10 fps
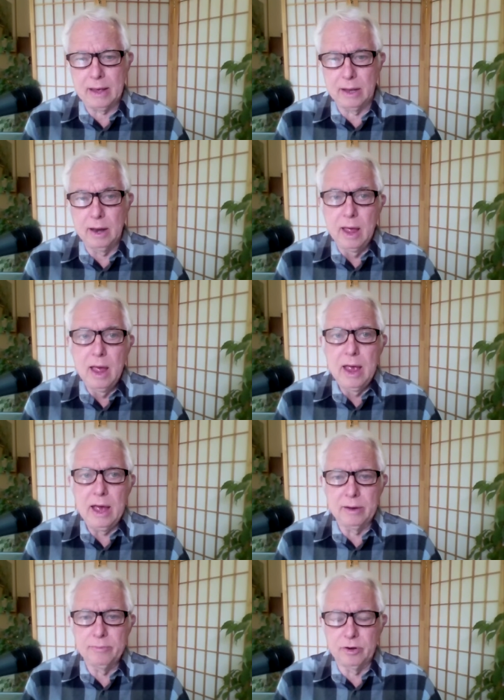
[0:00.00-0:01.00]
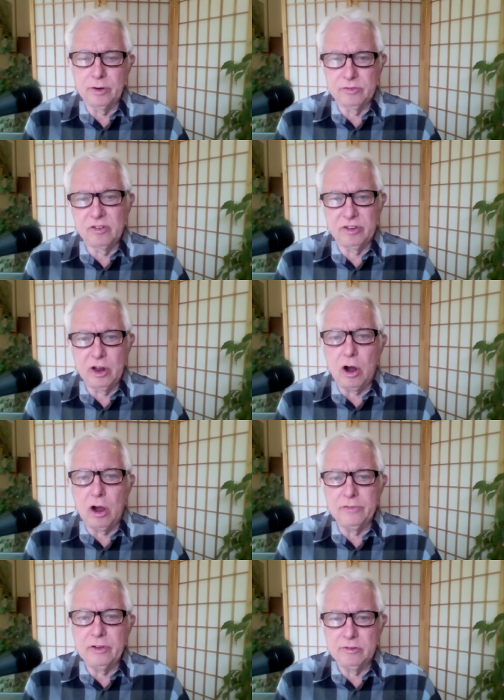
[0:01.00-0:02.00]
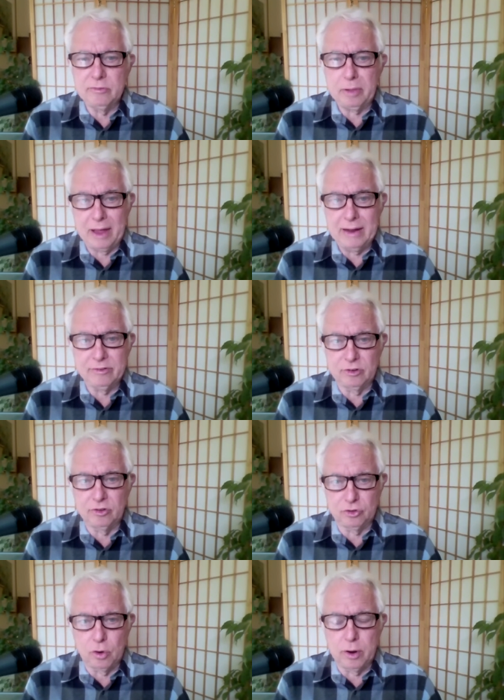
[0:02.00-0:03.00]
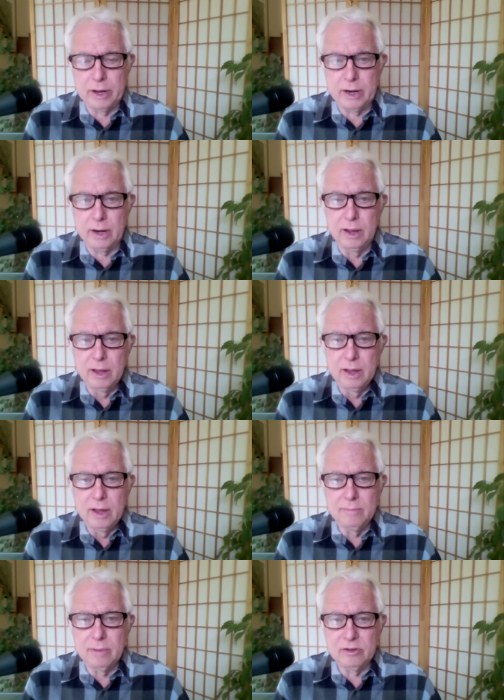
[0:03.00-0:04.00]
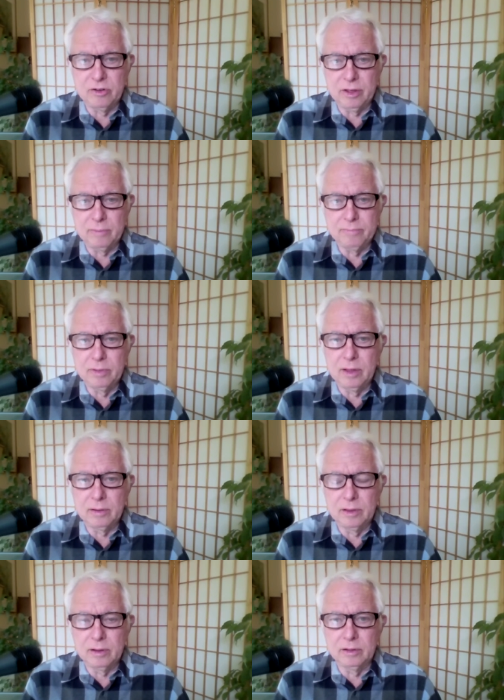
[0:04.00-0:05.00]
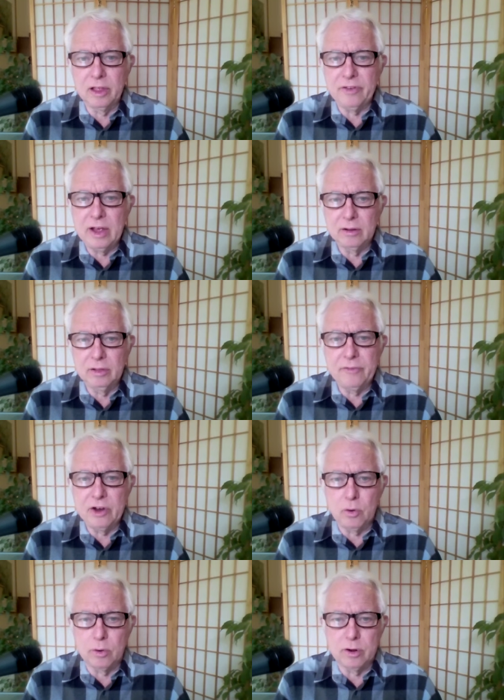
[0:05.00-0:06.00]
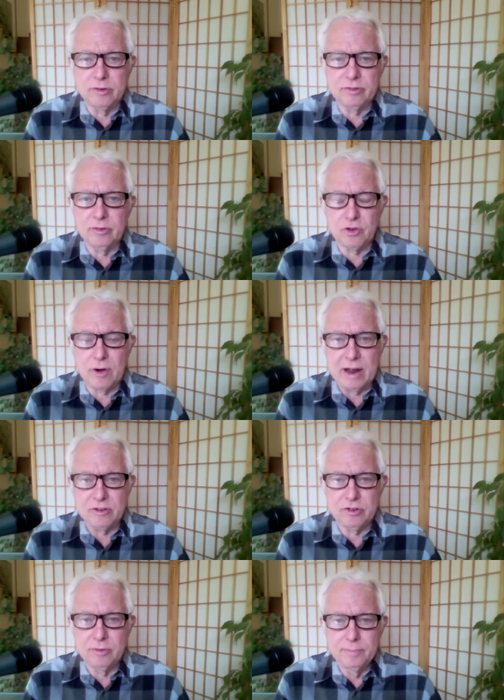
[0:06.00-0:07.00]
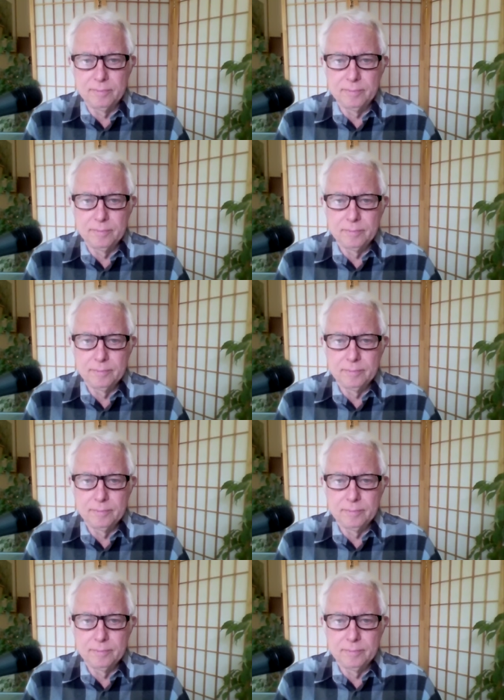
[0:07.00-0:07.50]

in and observe to see all of his plants destroyed and much yeah. of the, the the living living quarters trashed. Yes, but